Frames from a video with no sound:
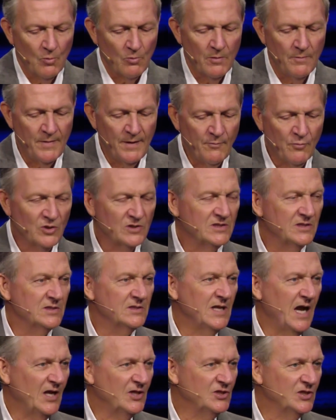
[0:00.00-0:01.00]
Remembrance is
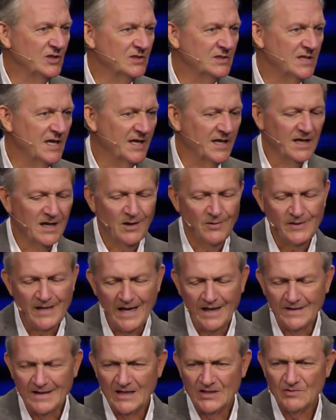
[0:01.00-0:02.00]
not just thinking, oh yeah,
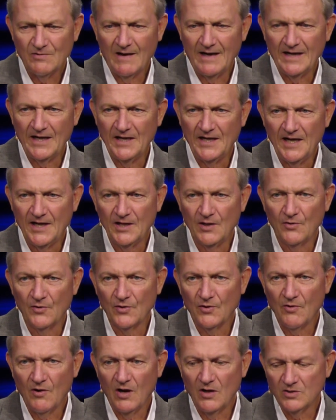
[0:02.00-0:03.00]
that's right, He did go to the
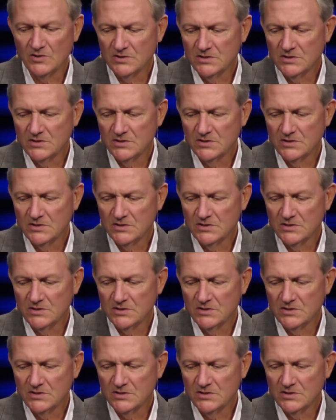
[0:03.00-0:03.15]
cross.